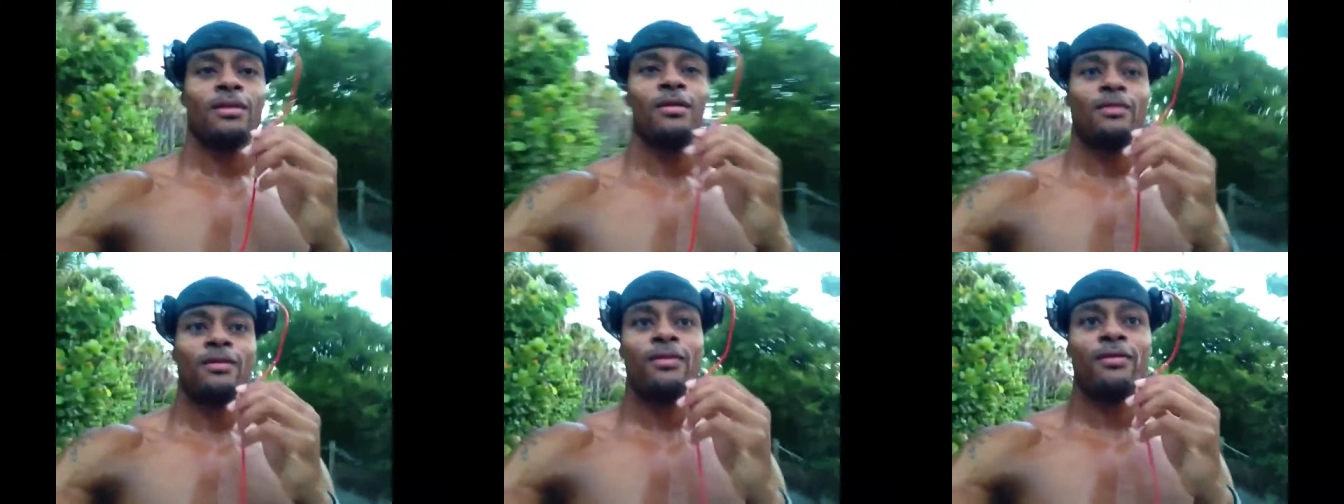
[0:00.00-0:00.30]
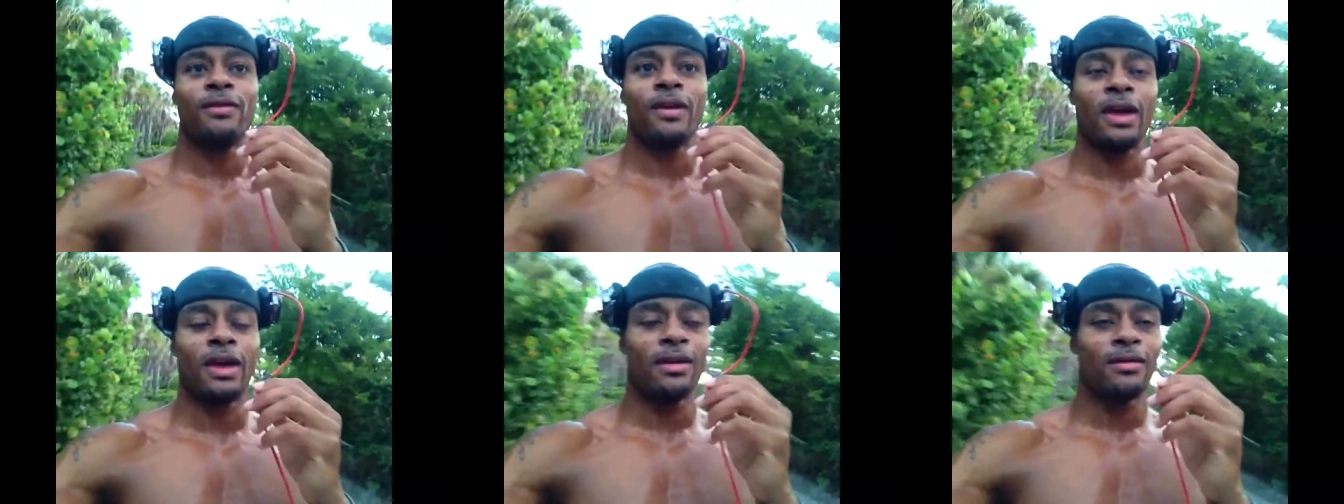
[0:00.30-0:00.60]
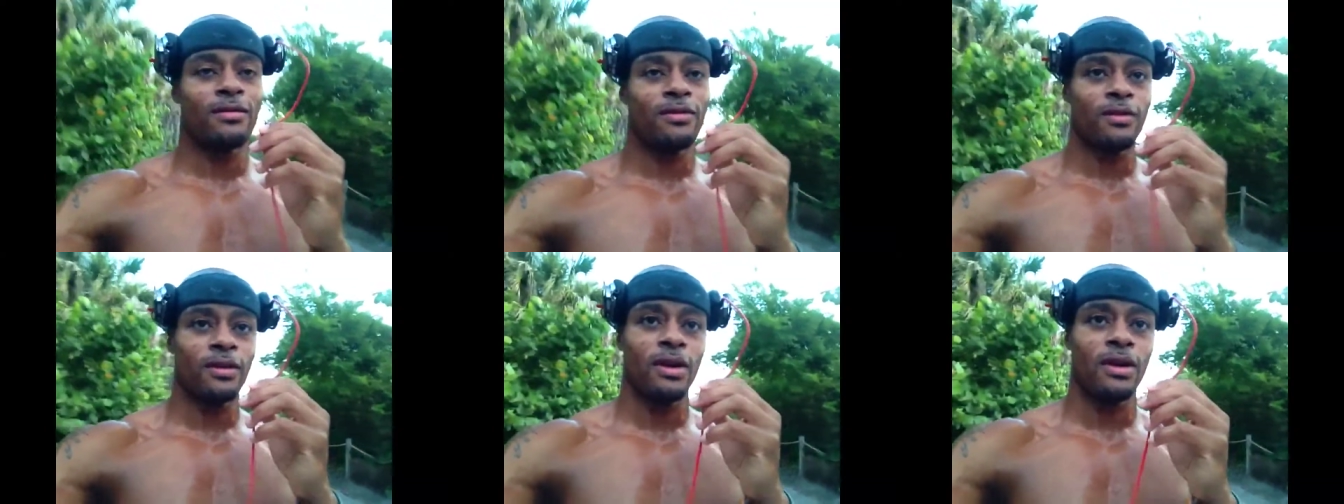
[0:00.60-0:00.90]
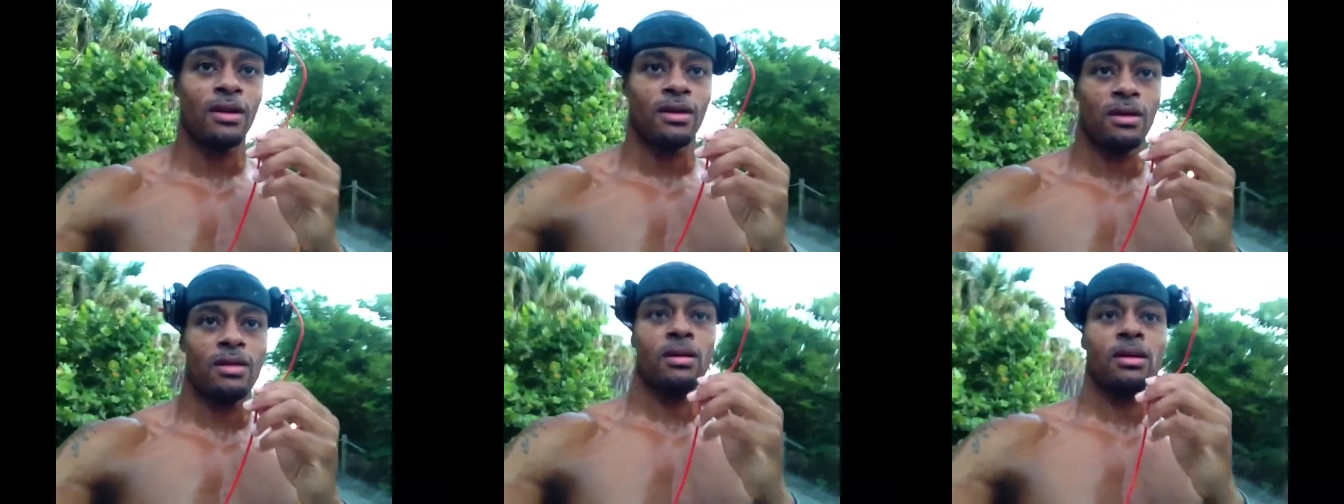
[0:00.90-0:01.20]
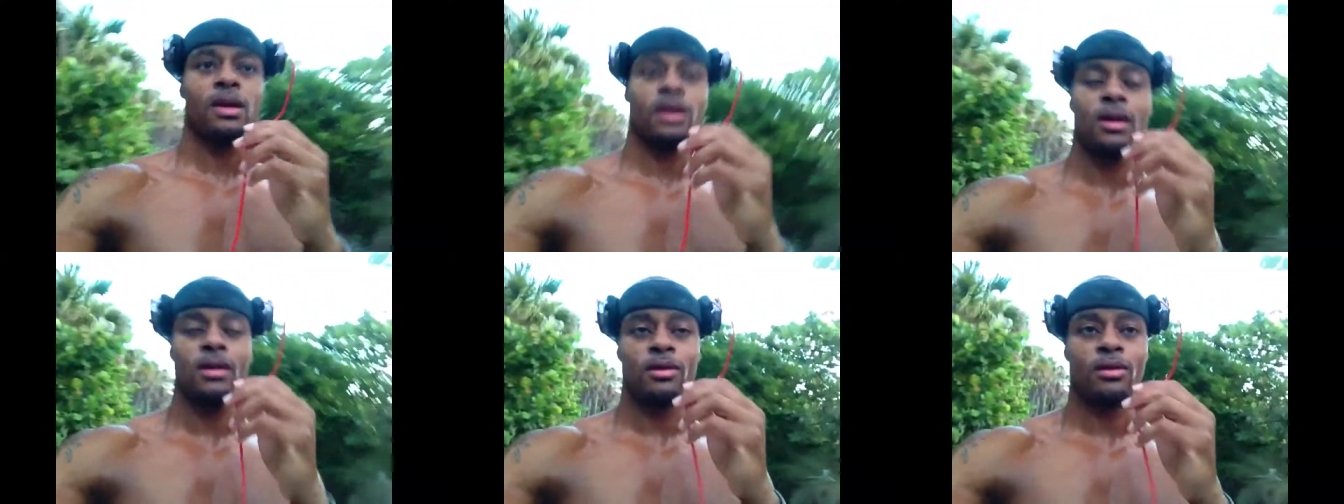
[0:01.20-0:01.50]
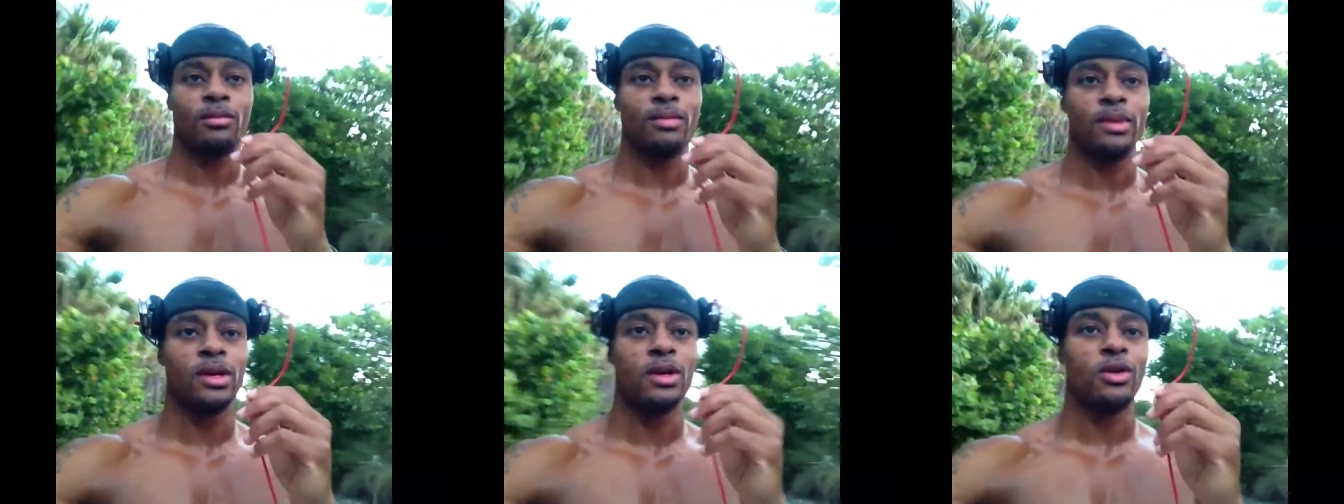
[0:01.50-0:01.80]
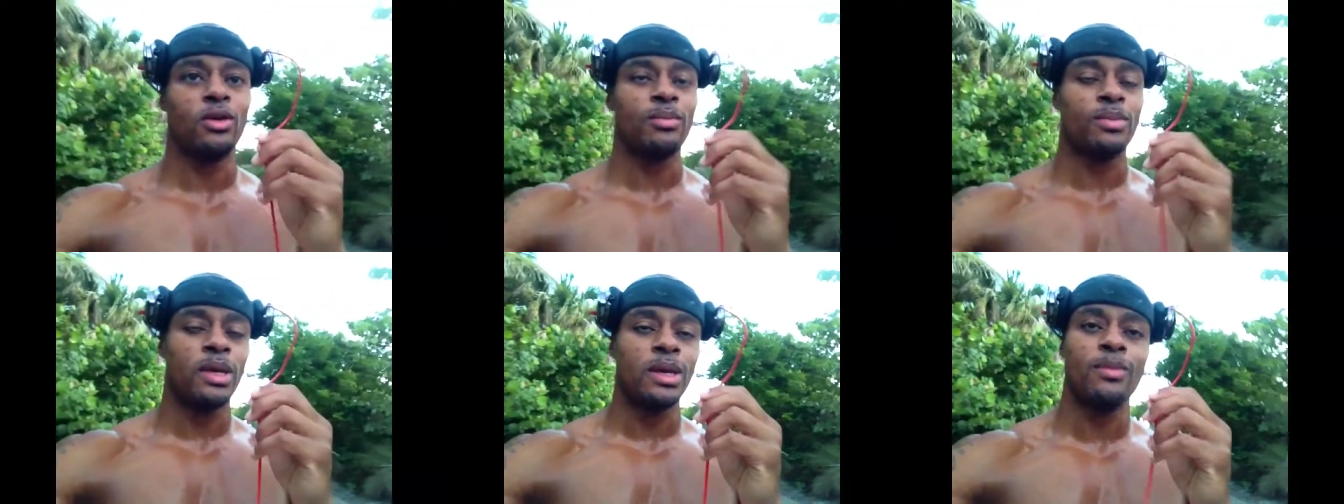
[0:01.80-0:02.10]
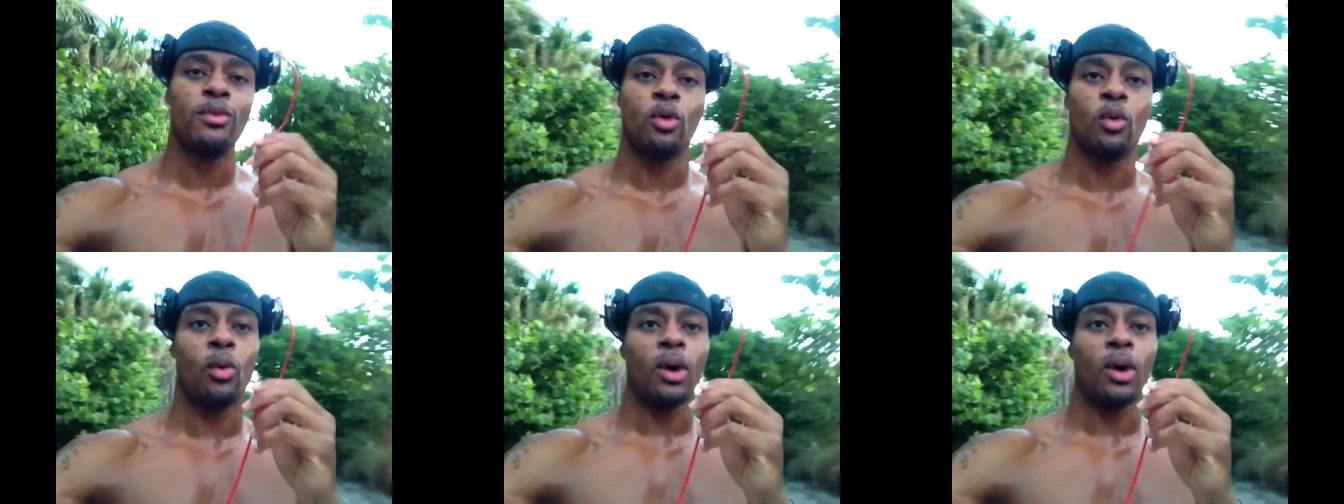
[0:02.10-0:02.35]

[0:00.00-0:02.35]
fanfare, ain't going to be no people